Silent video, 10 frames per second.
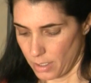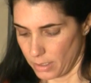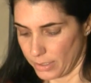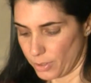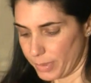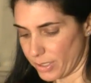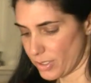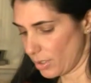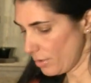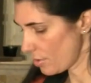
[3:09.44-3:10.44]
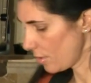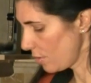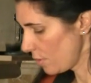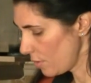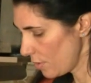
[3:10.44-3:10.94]
little bit of salt.
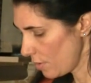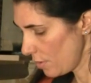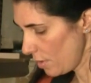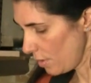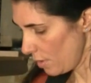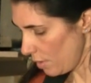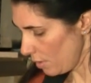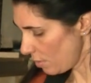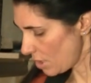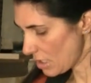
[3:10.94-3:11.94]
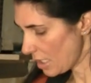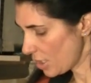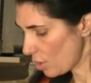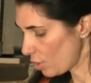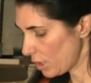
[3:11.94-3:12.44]
Just
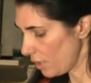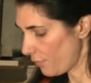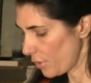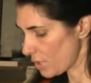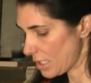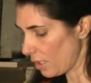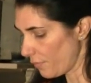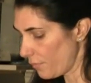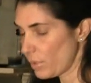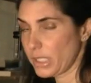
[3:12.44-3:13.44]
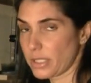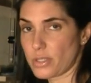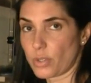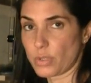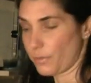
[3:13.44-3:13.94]
like you're cooking for yourself. Really,
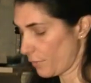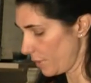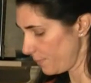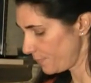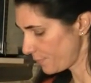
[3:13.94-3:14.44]
it's no different.